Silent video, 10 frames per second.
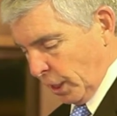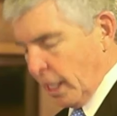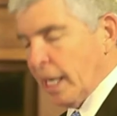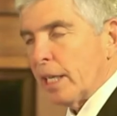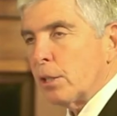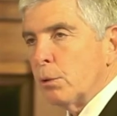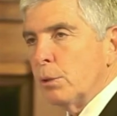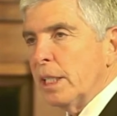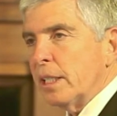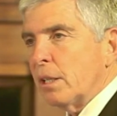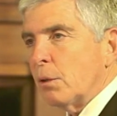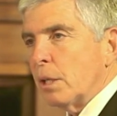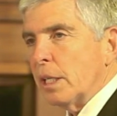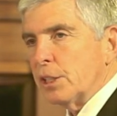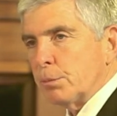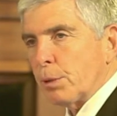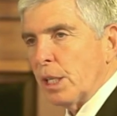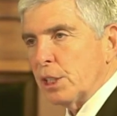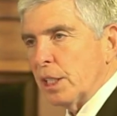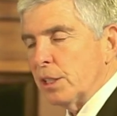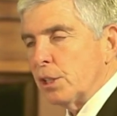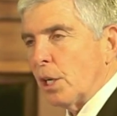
including its president,